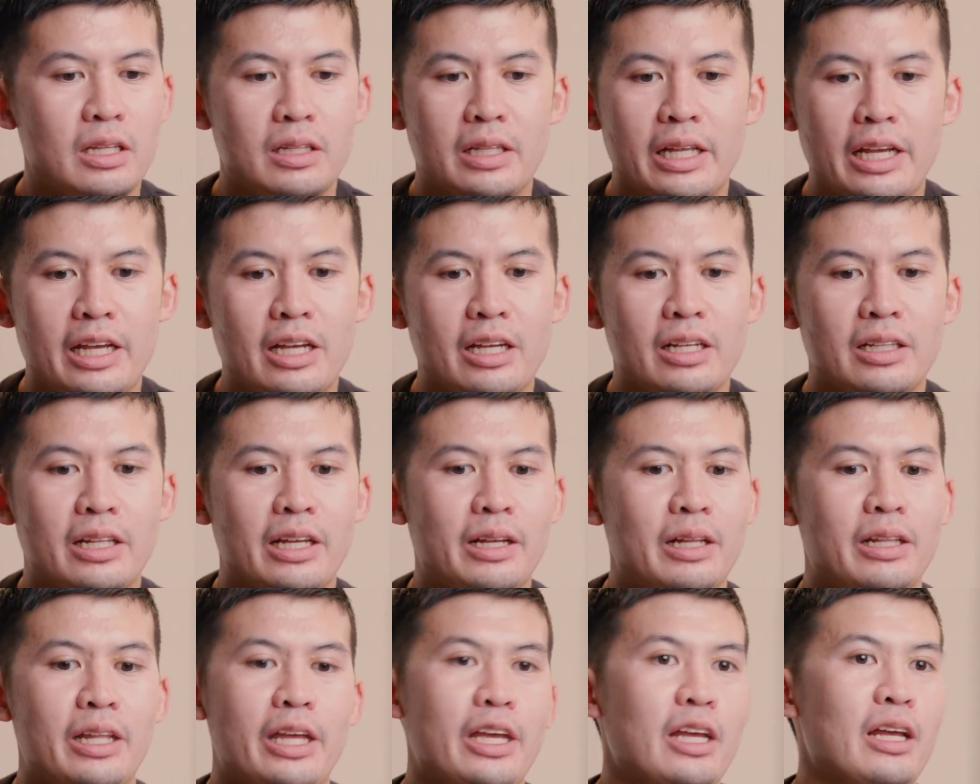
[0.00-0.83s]
they,
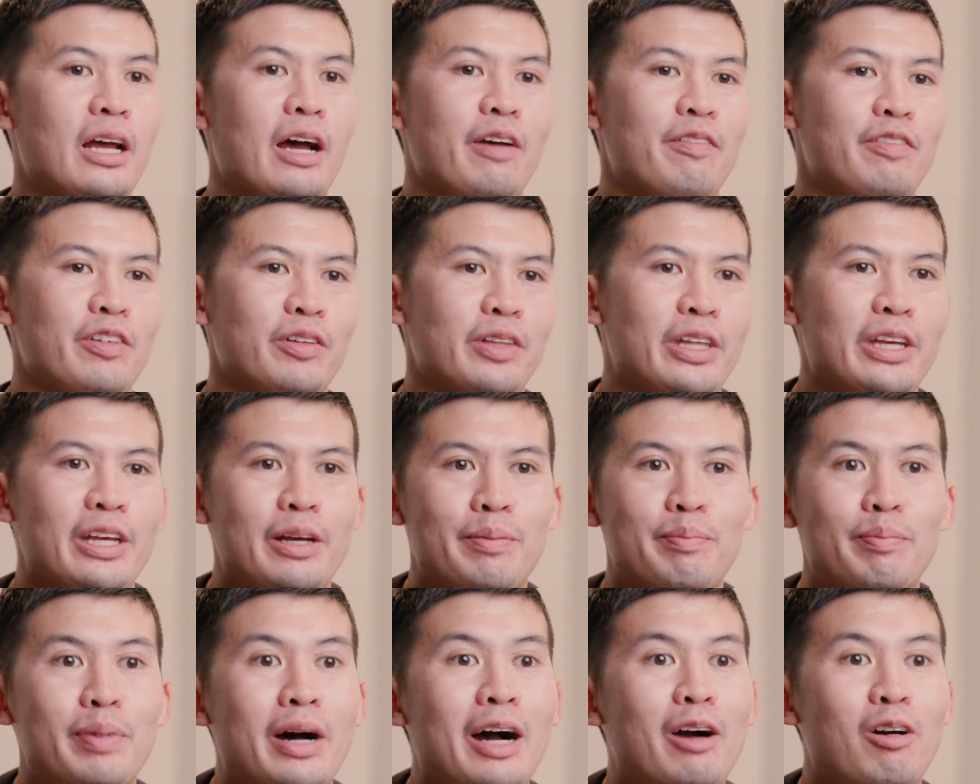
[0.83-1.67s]
they, they, I feel they
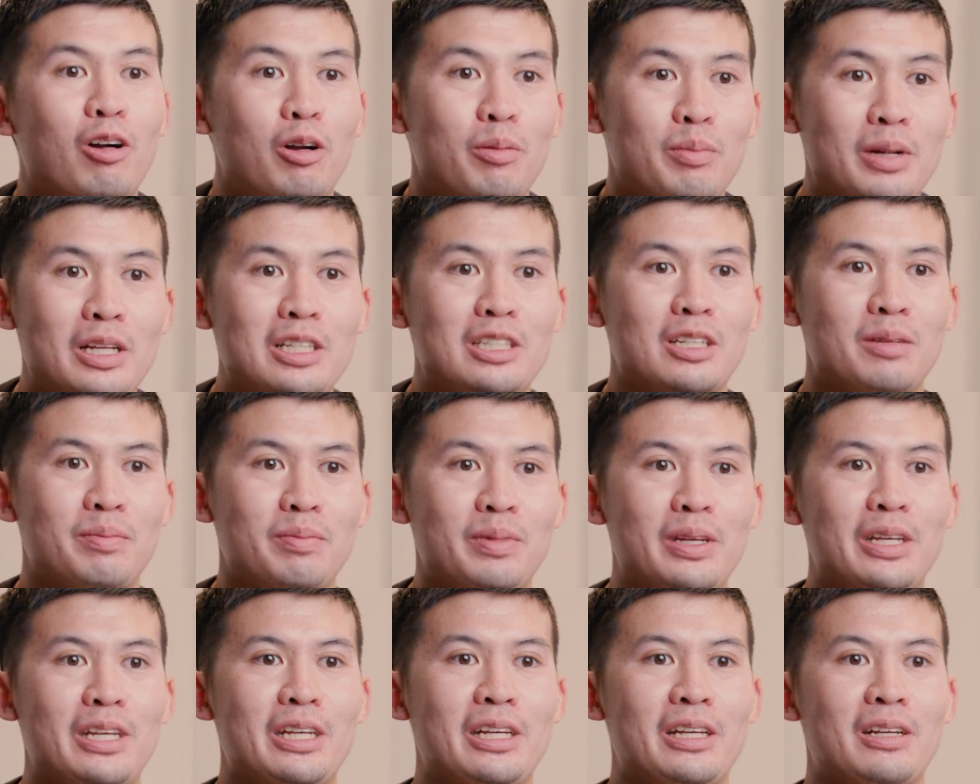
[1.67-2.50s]
empower me to
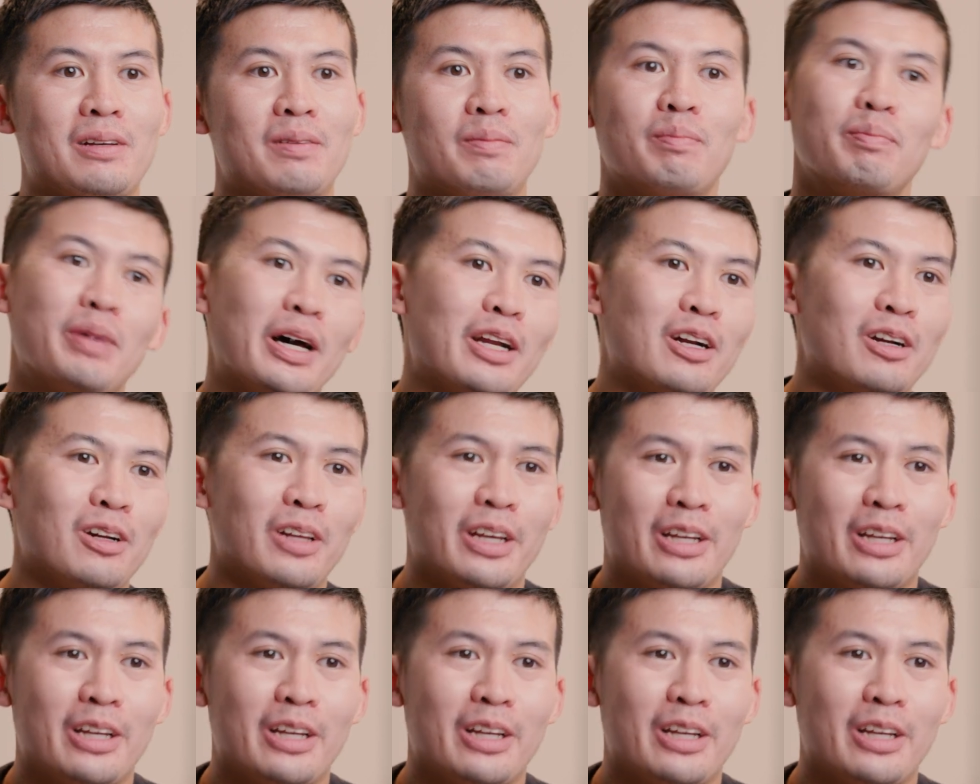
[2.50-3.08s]
be better.